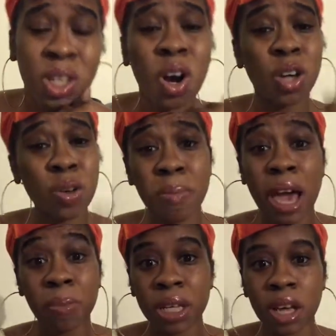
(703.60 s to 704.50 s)
Are you
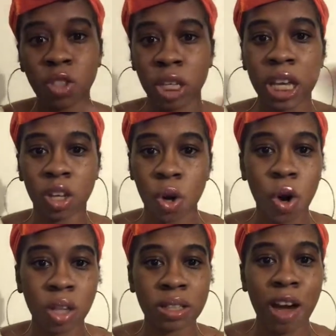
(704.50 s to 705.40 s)
mad because you're getting
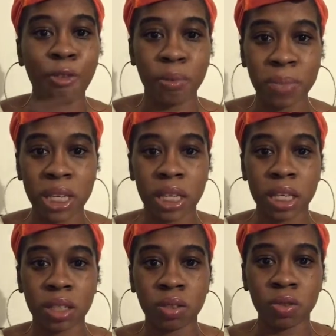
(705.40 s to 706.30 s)
called out for
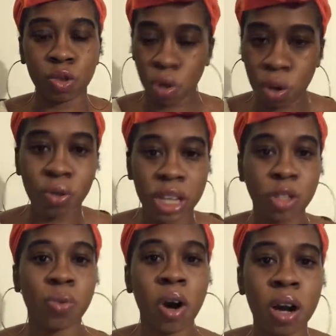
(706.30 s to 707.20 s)
being trolls that
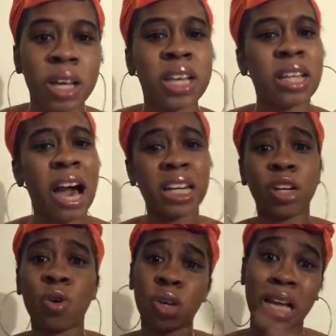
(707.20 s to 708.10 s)
you are? I didn't
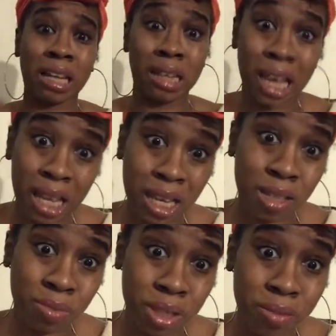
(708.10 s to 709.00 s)
call y'all
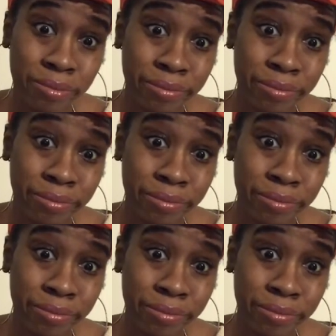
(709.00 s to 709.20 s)
names.